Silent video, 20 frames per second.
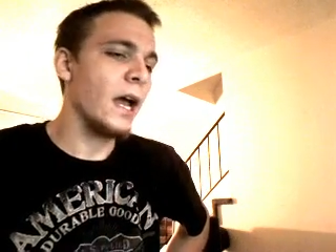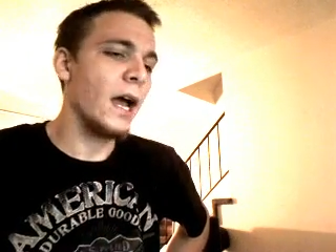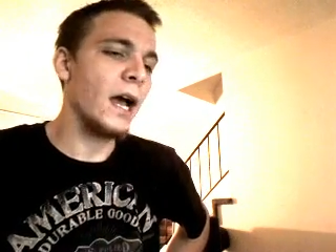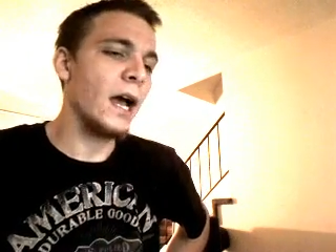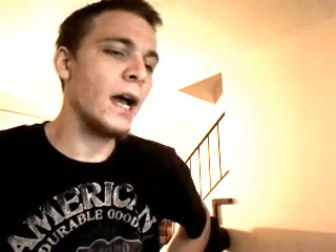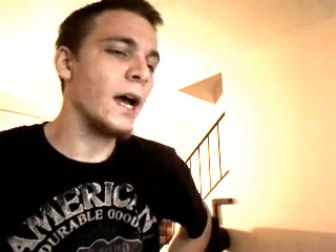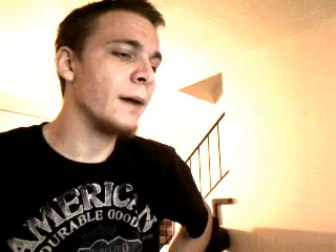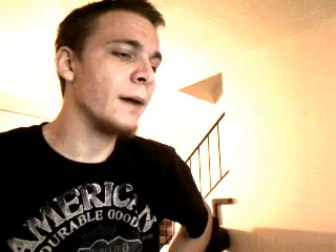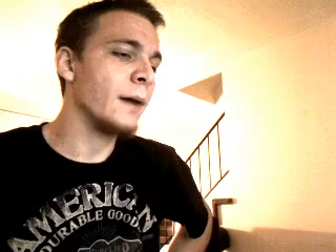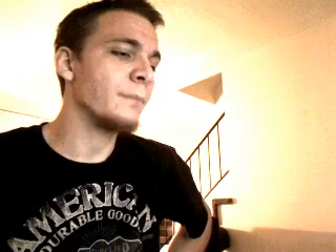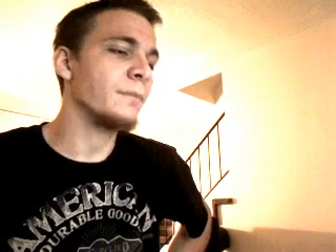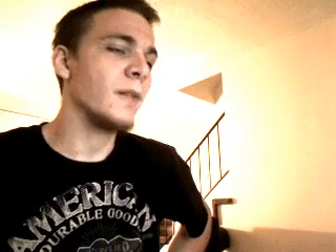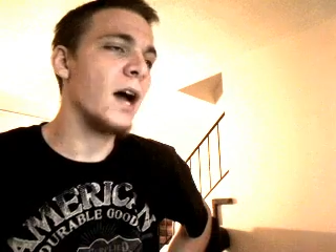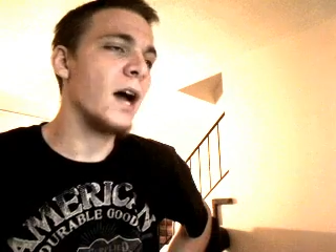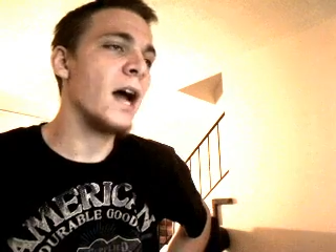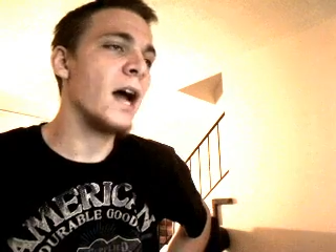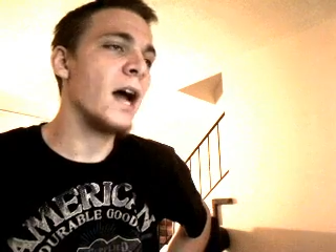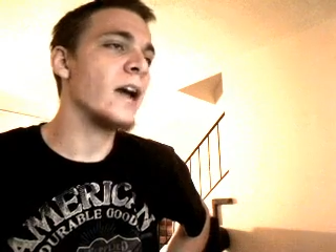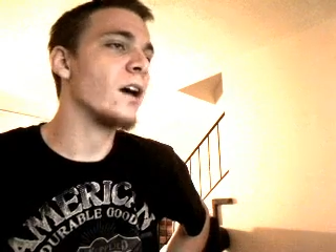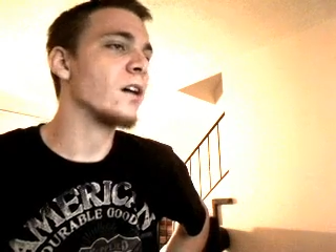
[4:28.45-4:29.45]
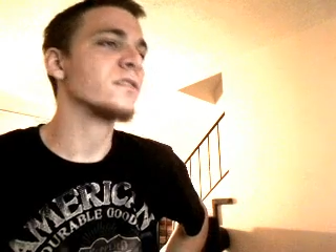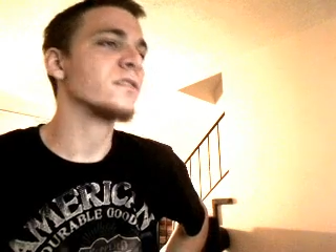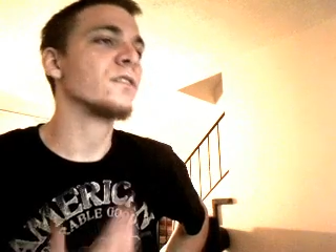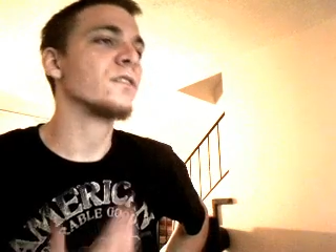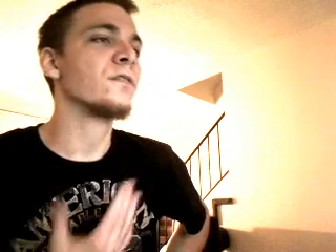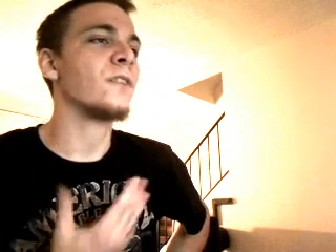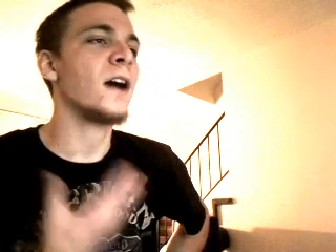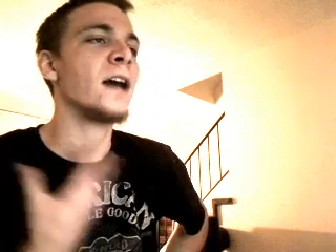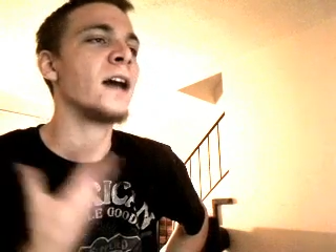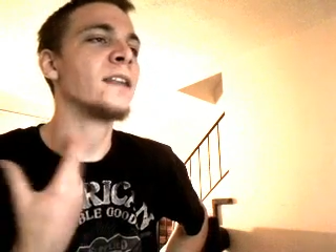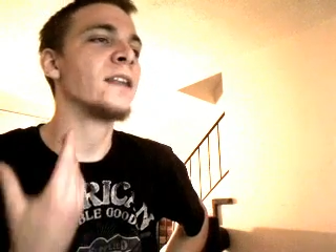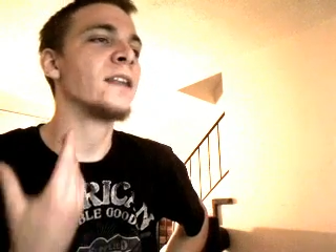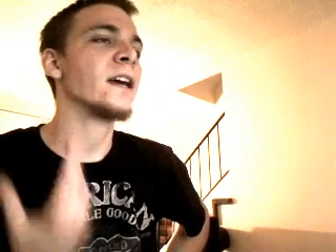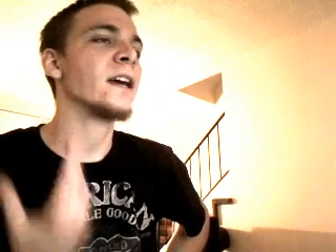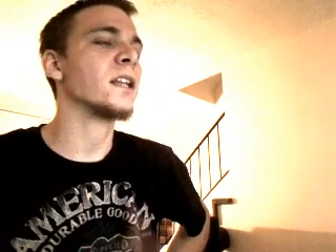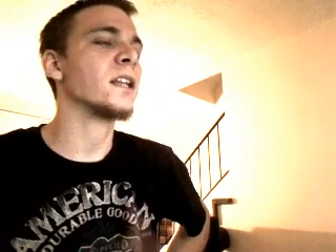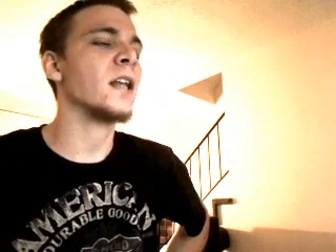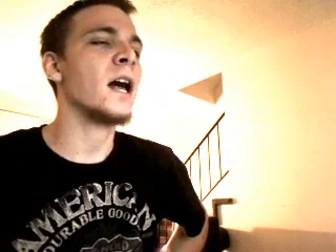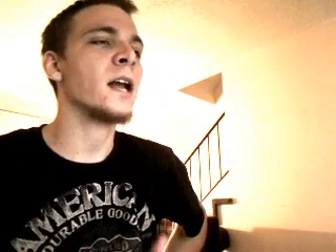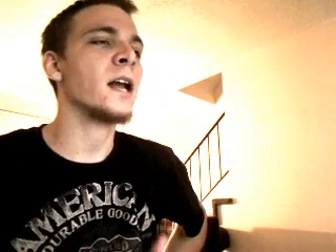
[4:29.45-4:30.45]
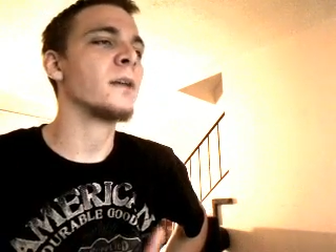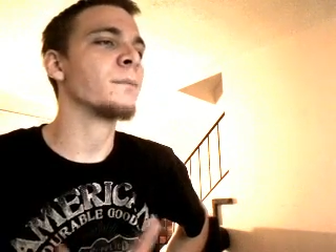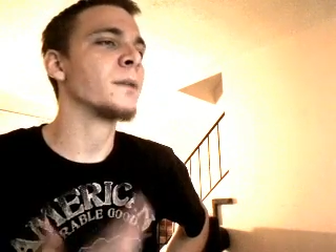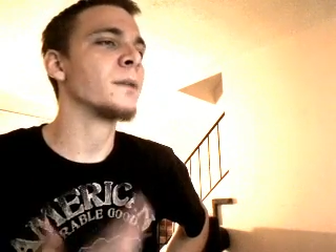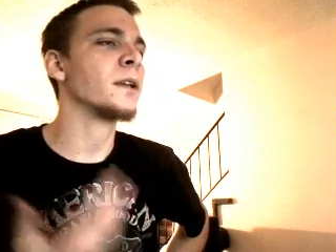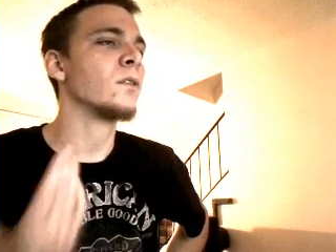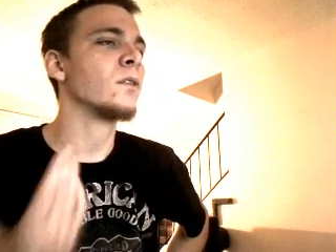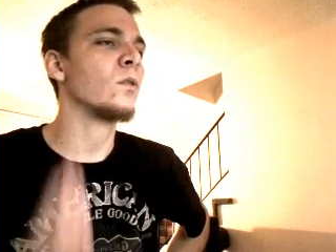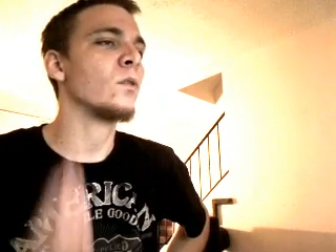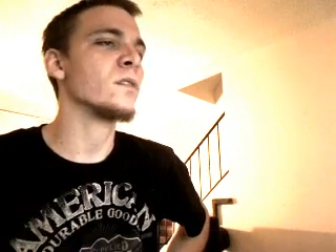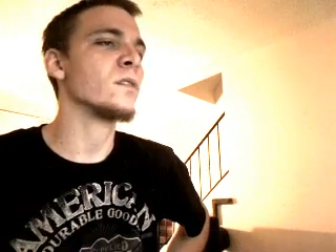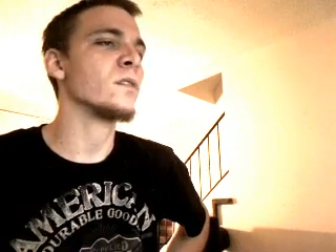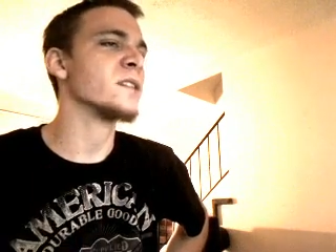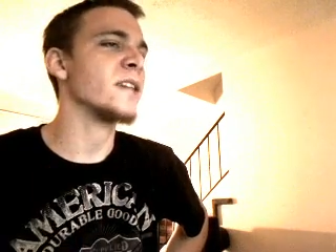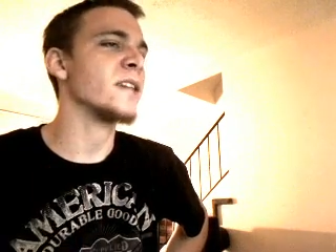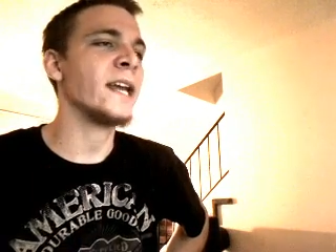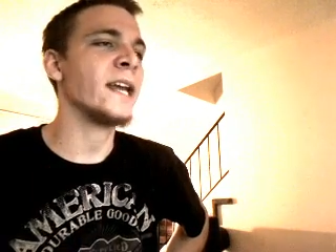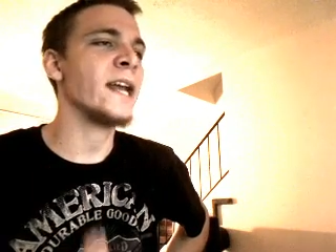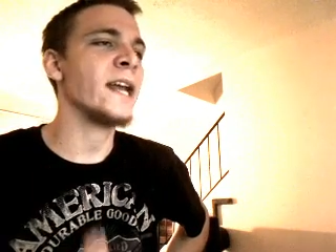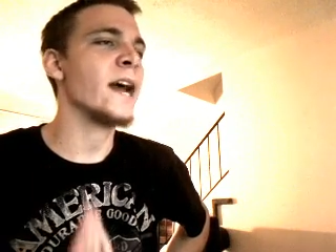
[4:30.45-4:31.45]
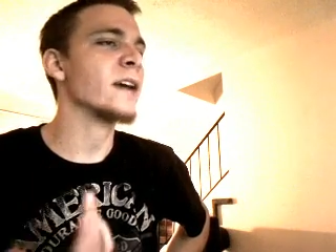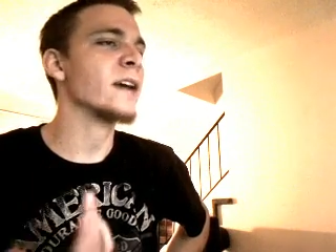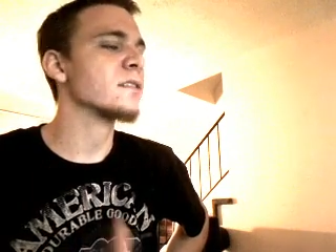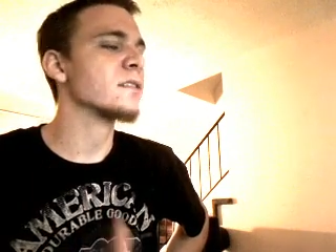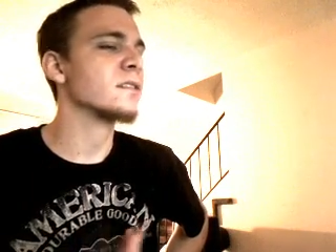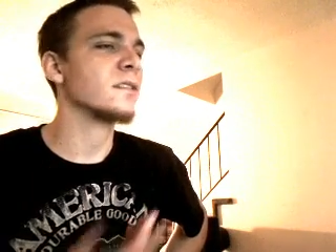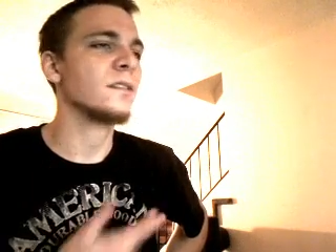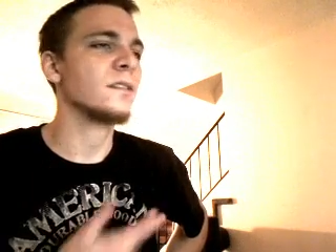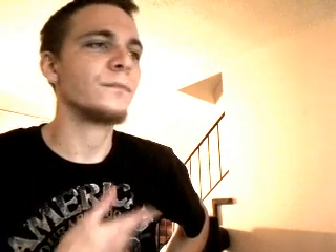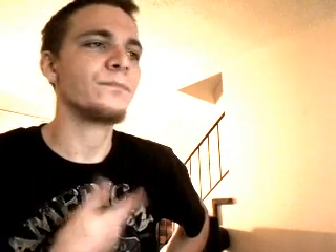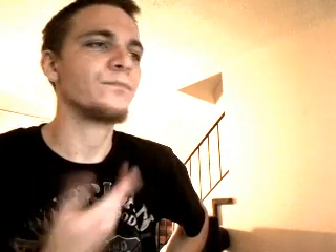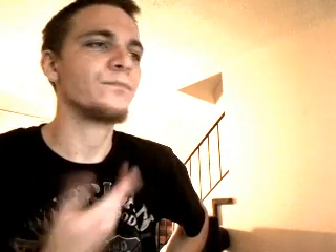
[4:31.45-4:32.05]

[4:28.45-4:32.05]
I also find that Klonopin or Xanax